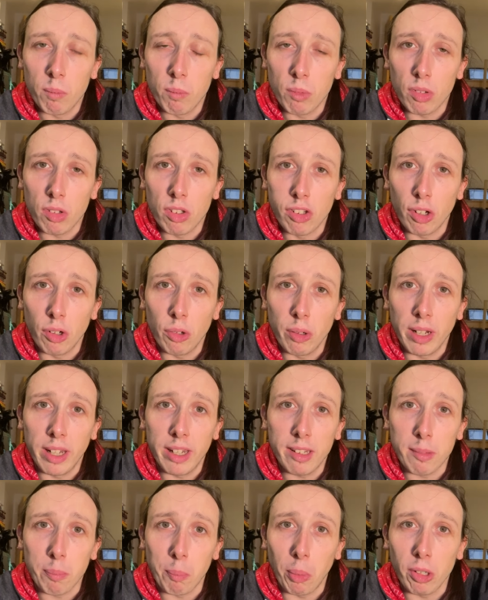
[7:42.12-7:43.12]
So
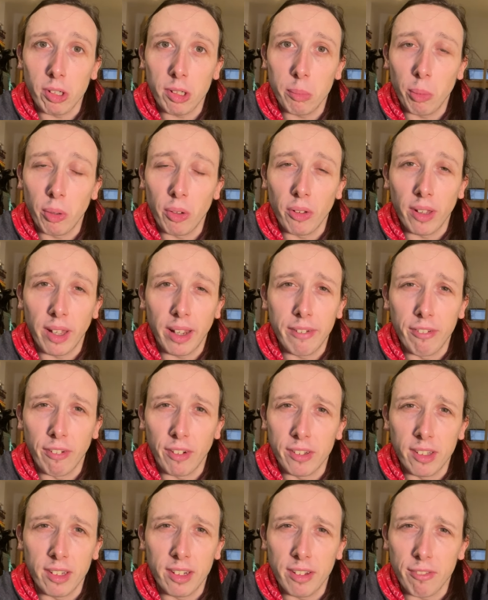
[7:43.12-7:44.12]
it's possible that if I
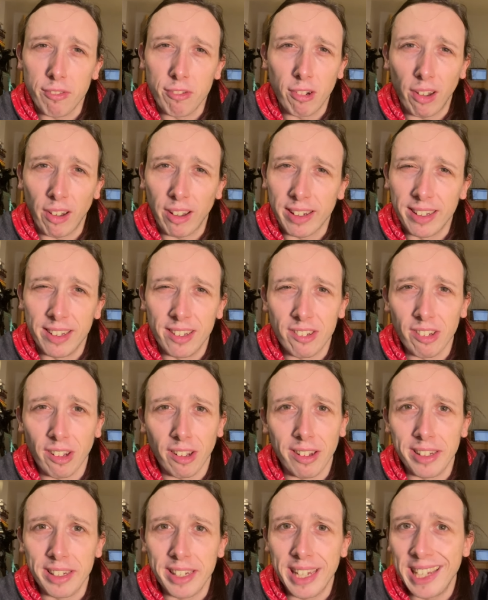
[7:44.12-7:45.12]
did it for like an
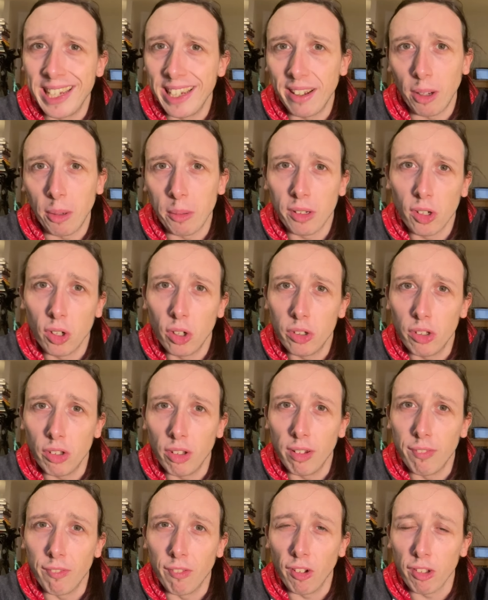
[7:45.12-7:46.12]
entire year, I could do
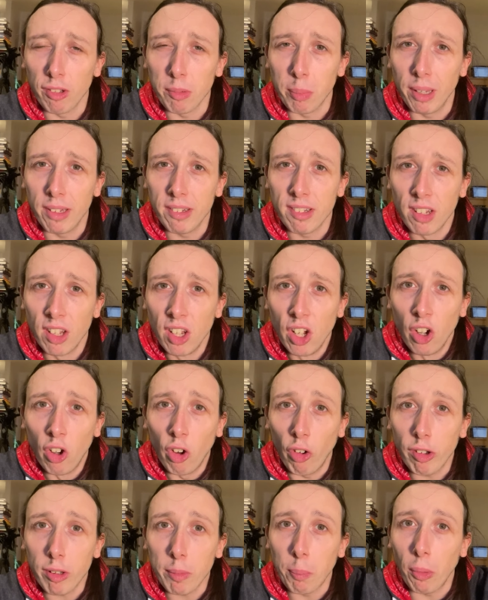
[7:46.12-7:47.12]
the full splits.
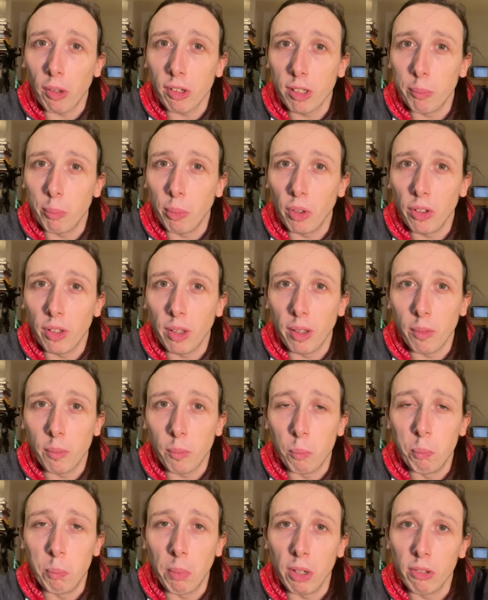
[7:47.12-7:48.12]
Or it's possible that
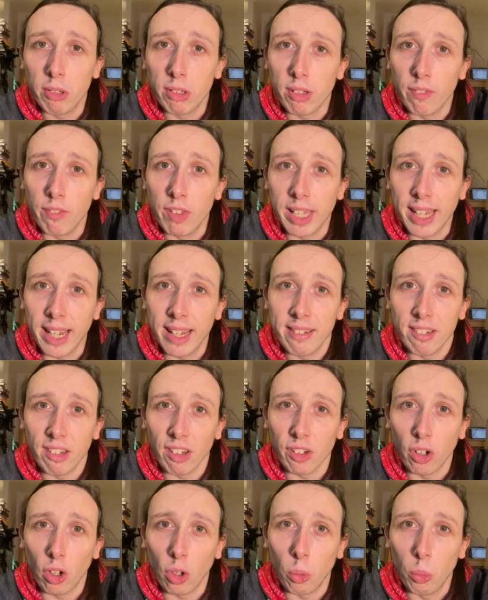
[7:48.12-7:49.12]
most of the gains I
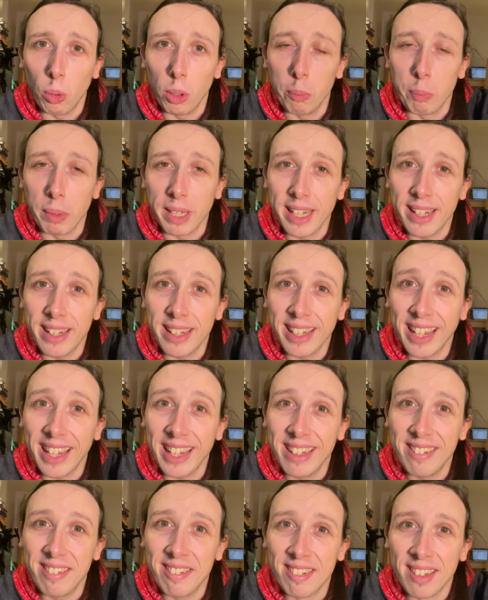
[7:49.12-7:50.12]
got were beginner
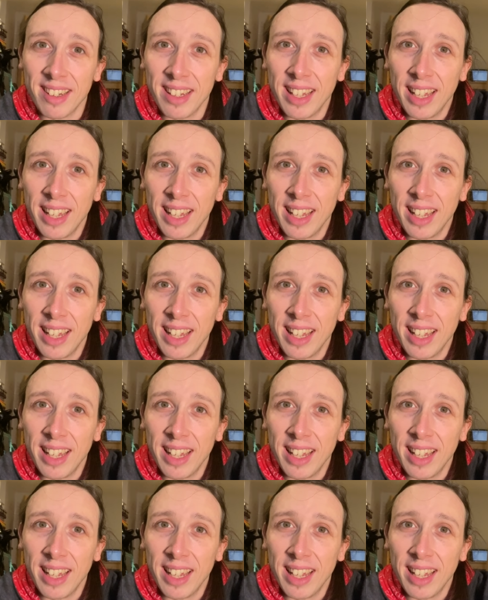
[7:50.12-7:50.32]
gains.